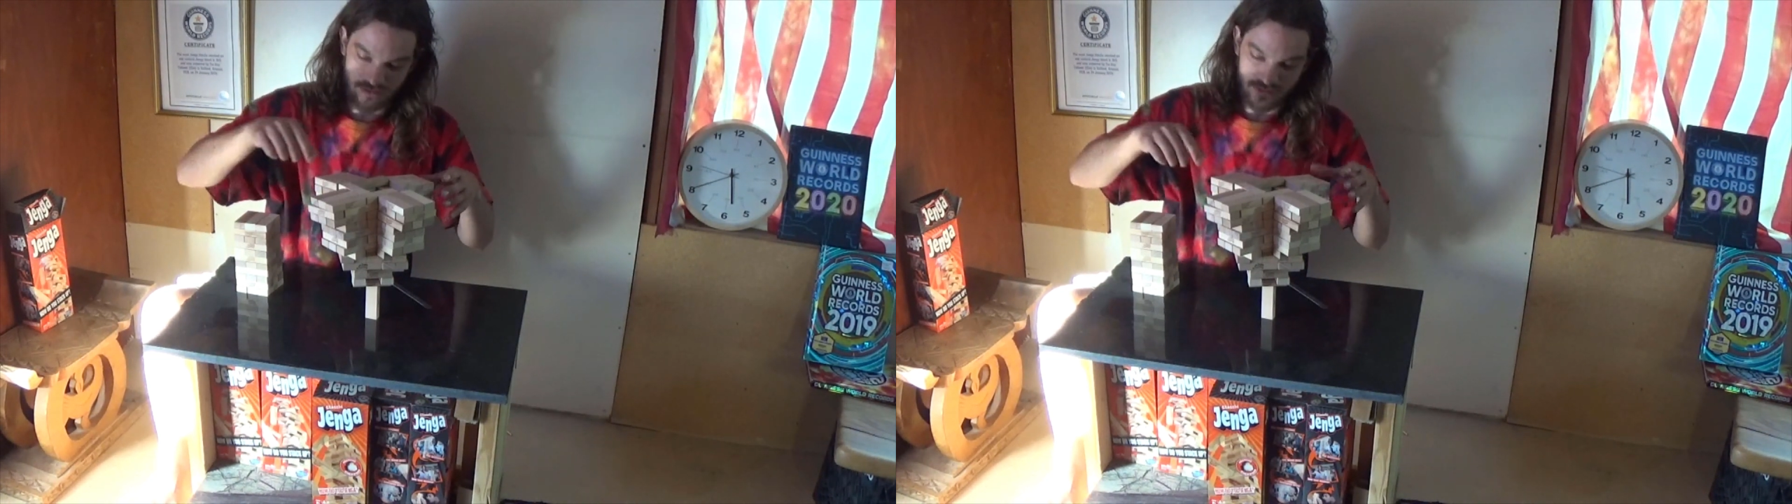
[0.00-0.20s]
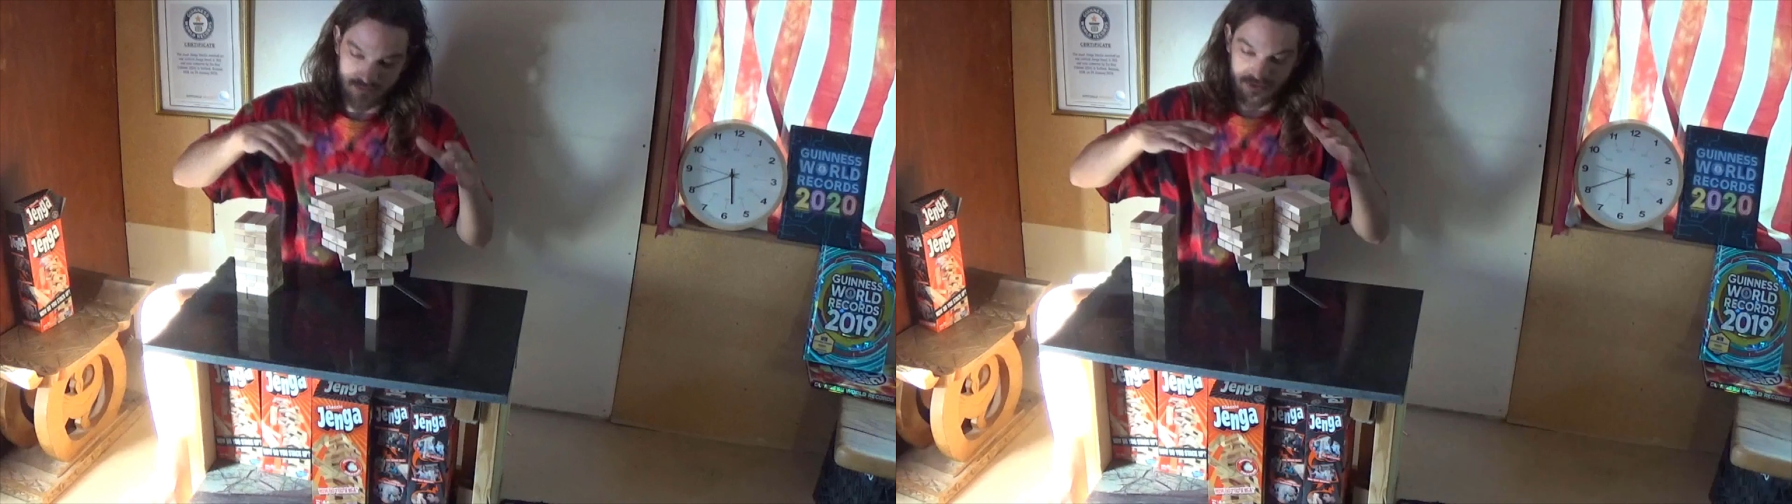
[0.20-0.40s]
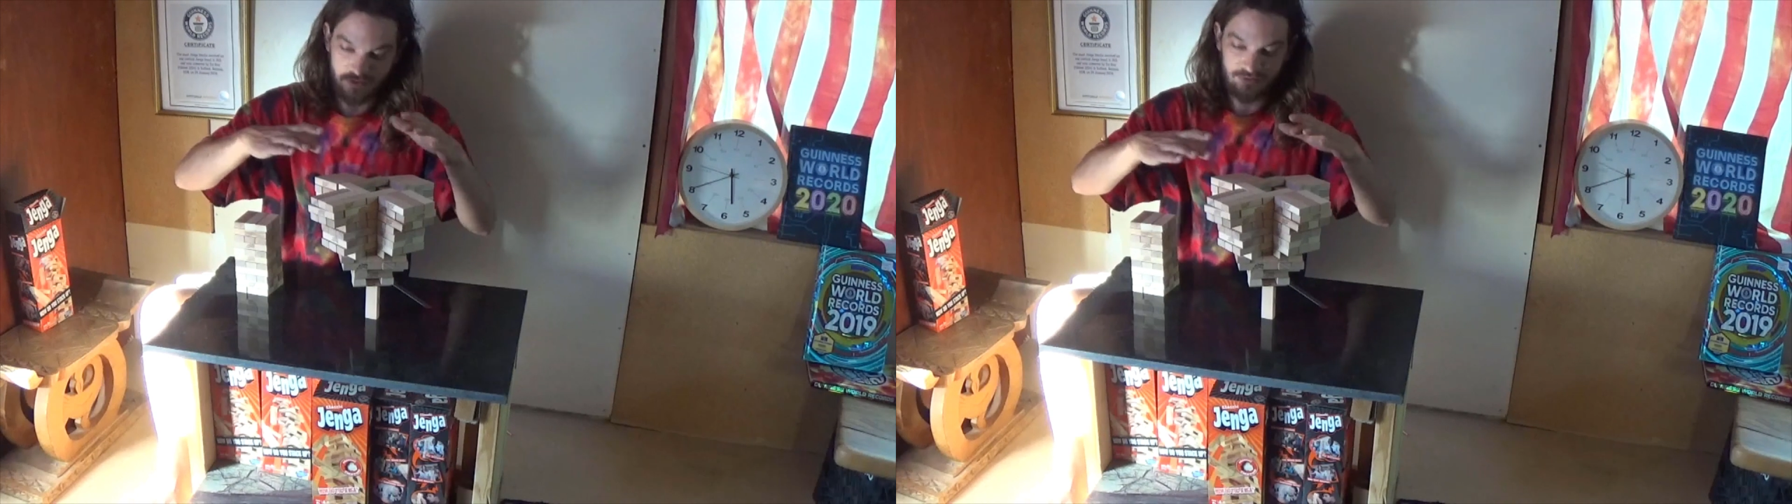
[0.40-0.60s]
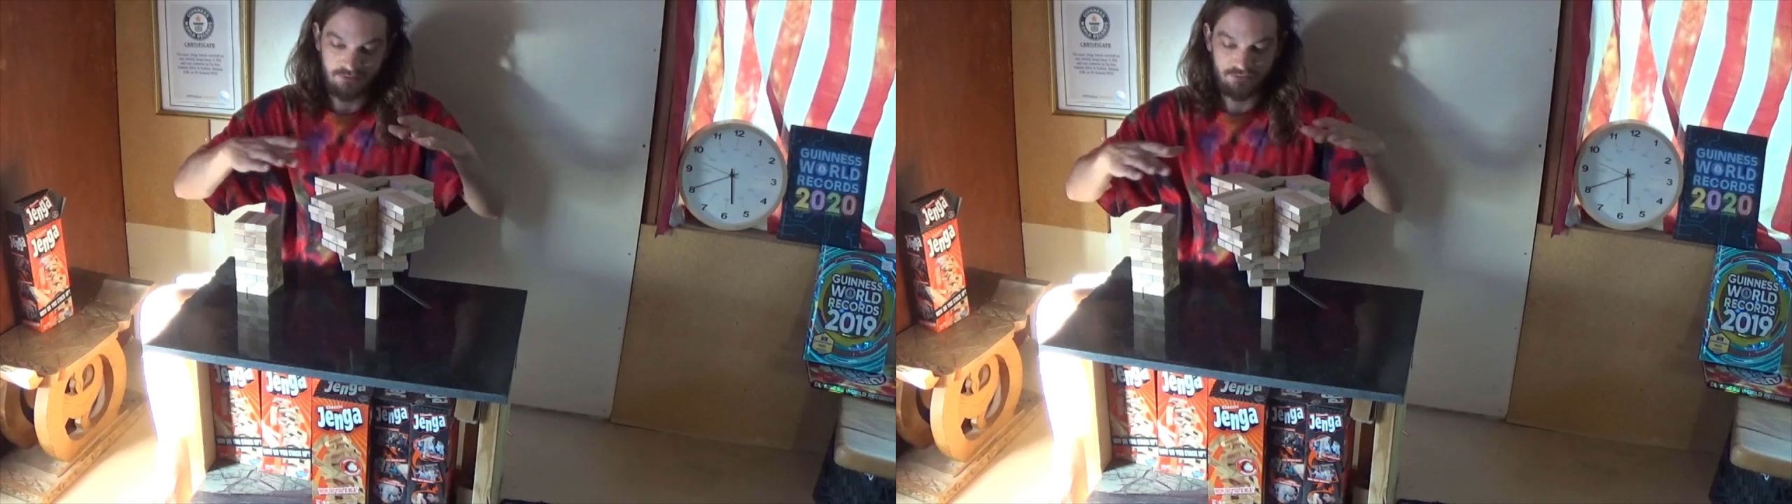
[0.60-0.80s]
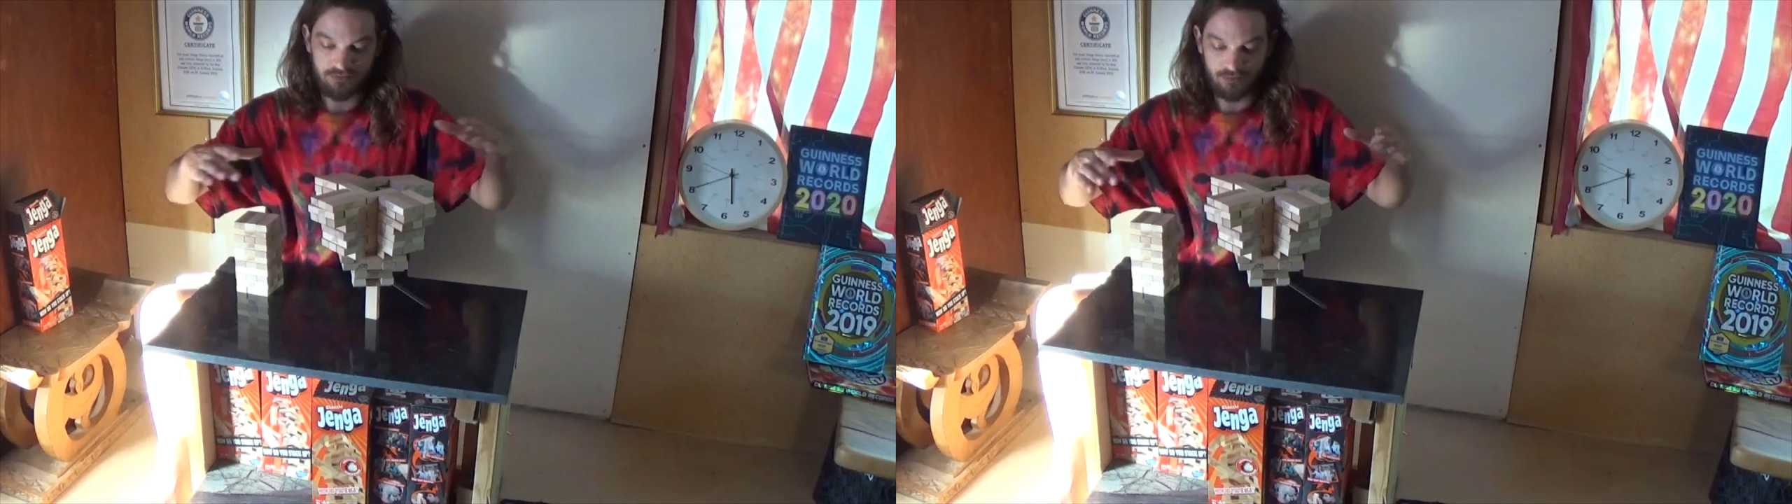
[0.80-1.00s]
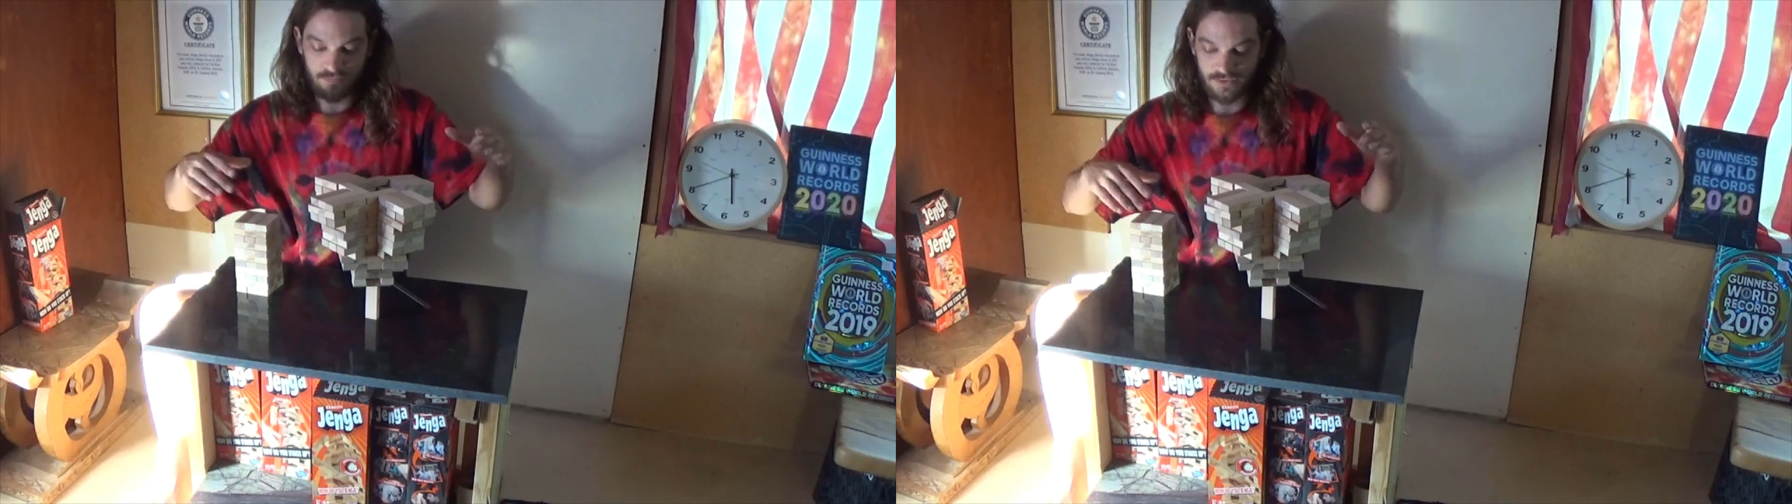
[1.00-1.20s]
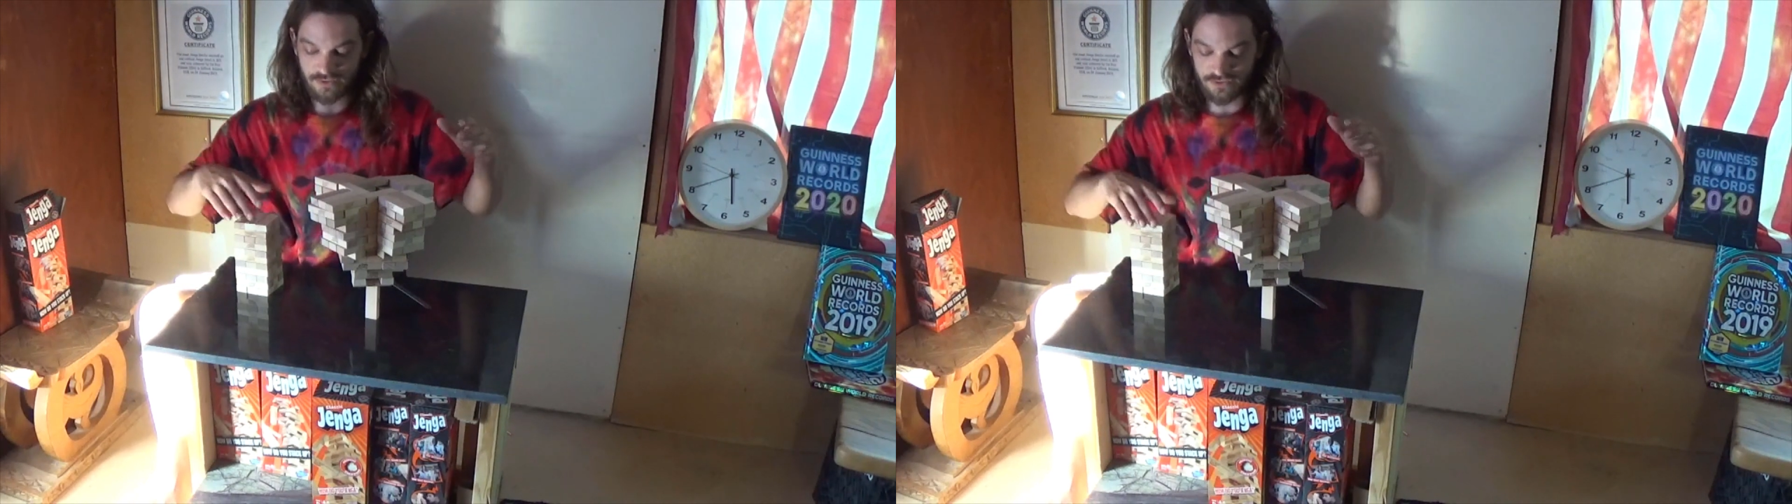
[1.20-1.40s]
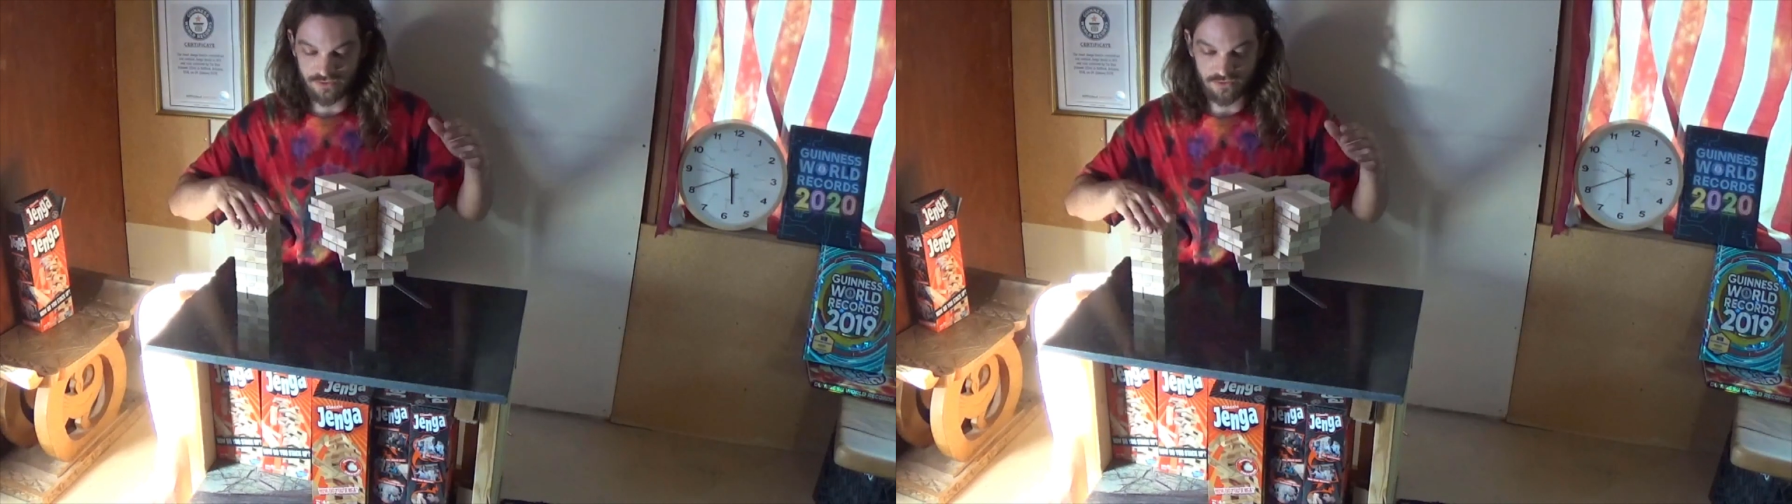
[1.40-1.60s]
expand too
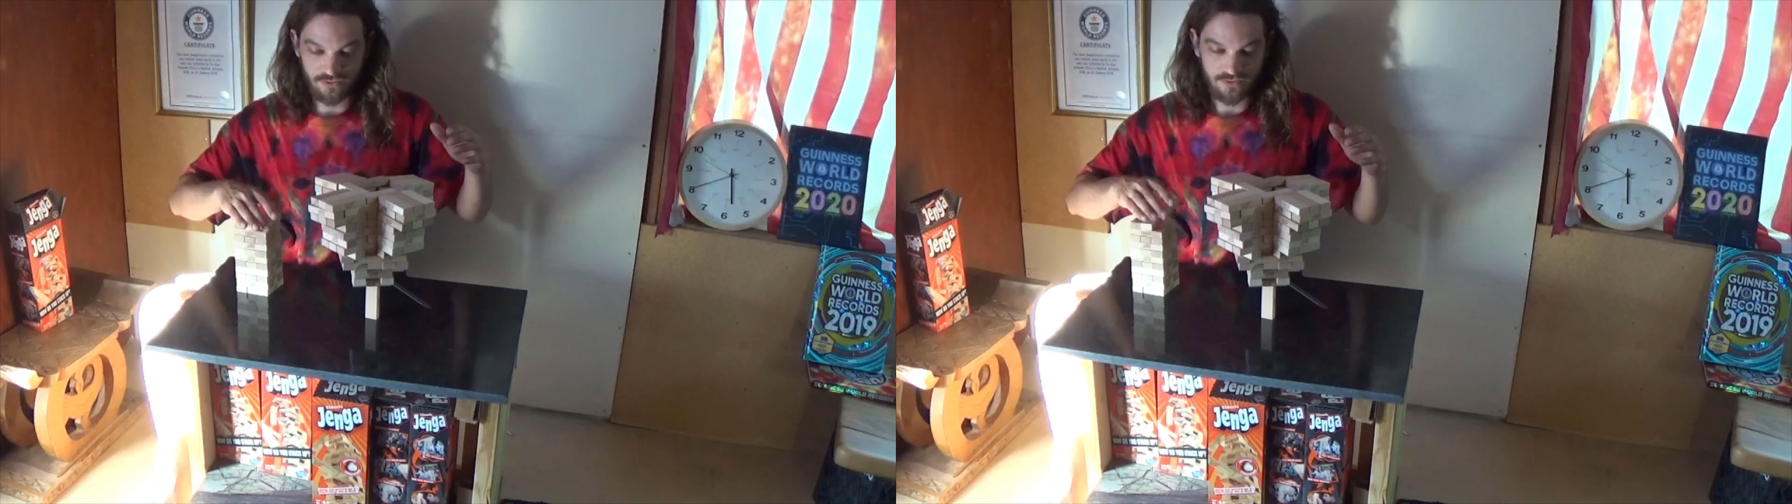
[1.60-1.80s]
much